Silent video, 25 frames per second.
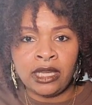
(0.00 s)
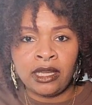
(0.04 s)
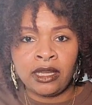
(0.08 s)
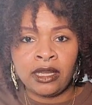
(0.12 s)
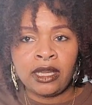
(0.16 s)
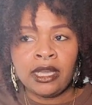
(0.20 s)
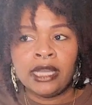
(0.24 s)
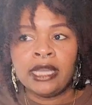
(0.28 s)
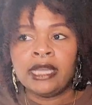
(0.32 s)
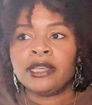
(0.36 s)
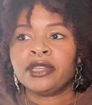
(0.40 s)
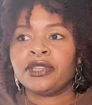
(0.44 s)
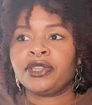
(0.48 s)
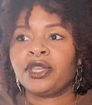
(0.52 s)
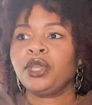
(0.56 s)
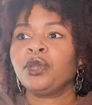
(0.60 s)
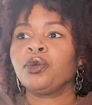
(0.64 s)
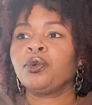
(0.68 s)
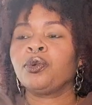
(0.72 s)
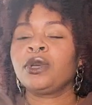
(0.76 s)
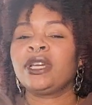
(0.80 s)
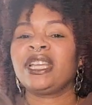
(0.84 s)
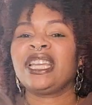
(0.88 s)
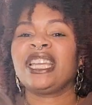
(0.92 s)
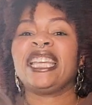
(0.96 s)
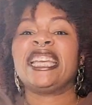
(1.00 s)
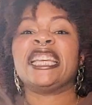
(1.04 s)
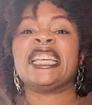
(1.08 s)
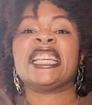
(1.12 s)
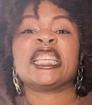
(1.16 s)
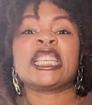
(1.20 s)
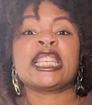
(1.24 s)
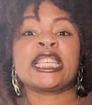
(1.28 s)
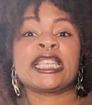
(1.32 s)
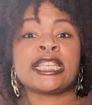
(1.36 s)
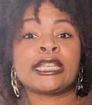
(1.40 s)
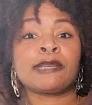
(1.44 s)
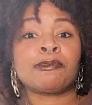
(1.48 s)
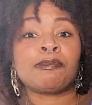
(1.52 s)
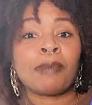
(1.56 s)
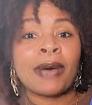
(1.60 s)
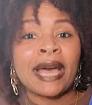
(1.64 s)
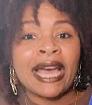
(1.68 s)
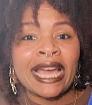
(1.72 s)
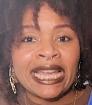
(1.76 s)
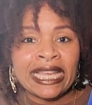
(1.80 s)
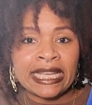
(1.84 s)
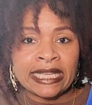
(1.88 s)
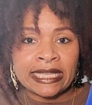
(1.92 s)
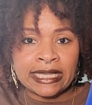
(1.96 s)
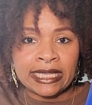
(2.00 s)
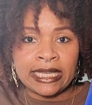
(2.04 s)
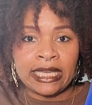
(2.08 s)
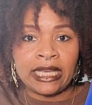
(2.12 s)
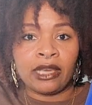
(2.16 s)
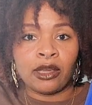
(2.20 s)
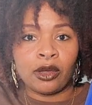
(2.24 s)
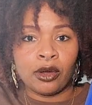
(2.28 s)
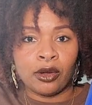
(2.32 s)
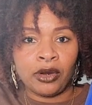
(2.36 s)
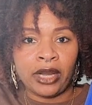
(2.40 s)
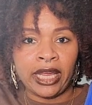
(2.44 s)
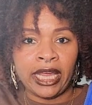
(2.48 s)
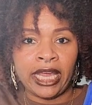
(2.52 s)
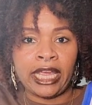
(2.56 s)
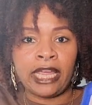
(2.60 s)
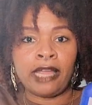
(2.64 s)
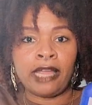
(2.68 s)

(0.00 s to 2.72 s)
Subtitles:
Cedarwood is spicy, okay?